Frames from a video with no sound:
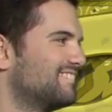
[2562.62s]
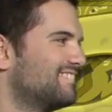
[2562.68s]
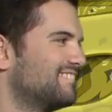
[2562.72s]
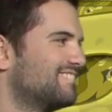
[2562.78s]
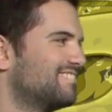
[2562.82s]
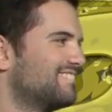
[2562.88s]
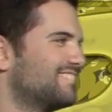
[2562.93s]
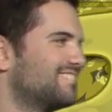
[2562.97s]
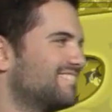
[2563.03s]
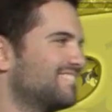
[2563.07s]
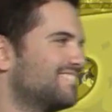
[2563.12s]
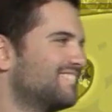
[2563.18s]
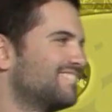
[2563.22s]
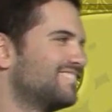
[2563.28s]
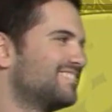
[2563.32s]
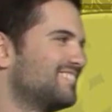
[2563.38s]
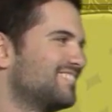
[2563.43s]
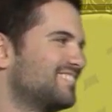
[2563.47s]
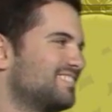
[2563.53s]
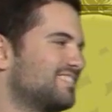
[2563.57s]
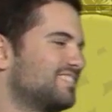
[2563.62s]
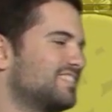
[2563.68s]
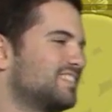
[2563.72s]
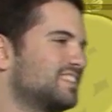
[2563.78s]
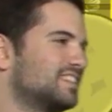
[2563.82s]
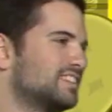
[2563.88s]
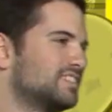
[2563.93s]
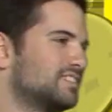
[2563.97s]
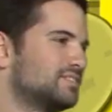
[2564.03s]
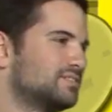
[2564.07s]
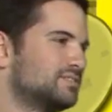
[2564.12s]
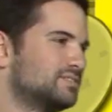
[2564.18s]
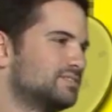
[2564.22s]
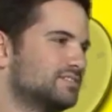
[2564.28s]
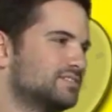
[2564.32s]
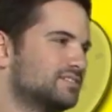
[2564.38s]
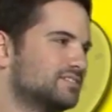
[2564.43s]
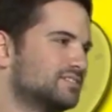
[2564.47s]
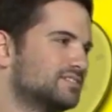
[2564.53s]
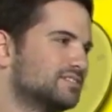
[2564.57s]

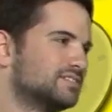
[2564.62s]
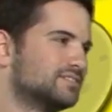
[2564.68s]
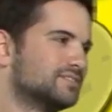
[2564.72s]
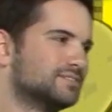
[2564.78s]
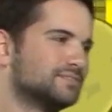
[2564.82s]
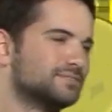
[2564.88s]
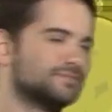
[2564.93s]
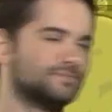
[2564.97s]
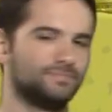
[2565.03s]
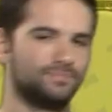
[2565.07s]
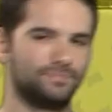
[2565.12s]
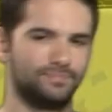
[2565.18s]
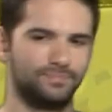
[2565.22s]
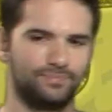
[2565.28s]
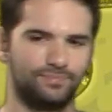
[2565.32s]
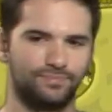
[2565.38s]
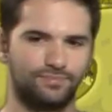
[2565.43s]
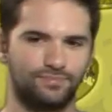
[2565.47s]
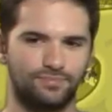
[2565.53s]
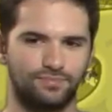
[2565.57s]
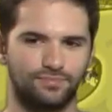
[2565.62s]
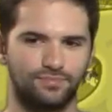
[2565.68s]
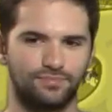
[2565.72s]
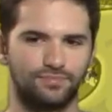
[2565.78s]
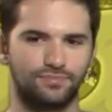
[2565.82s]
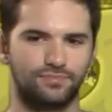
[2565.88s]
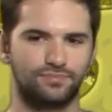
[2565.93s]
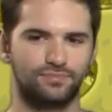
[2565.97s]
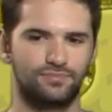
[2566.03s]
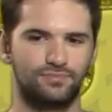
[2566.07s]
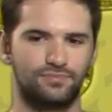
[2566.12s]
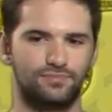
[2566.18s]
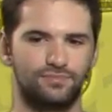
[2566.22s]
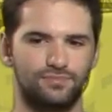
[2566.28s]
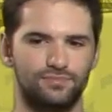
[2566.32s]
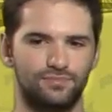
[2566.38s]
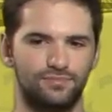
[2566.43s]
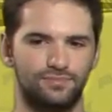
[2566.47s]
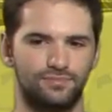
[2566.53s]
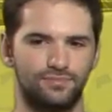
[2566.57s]

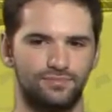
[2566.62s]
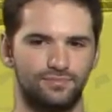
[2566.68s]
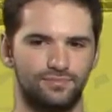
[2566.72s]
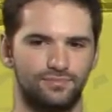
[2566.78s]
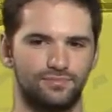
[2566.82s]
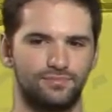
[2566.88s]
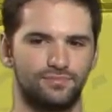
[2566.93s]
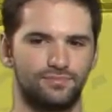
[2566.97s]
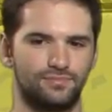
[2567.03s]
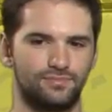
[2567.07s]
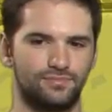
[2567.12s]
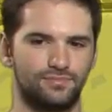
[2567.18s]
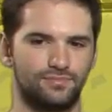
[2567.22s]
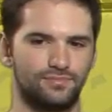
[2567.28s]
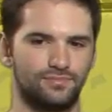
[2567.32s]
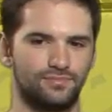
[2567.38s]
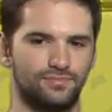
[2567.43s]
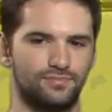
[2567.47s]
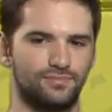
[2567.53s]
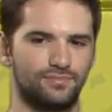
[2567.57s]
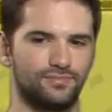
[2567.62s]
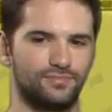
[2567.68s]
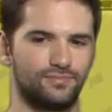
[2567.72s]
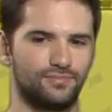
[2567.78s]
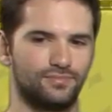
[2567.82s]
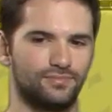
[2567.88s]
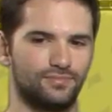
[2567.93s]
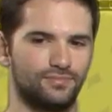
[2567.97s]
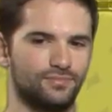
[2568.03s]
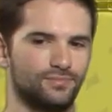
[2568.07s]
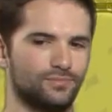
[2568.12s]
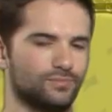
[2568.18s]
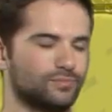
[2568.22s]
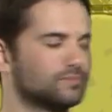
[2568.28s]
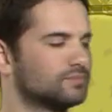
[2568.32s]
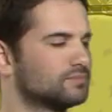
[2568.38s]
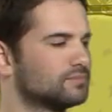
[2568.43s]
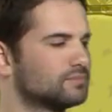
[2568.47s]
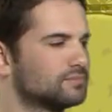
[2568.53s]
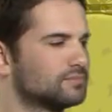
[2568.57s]

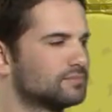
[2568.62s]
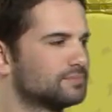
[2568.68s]
(silent)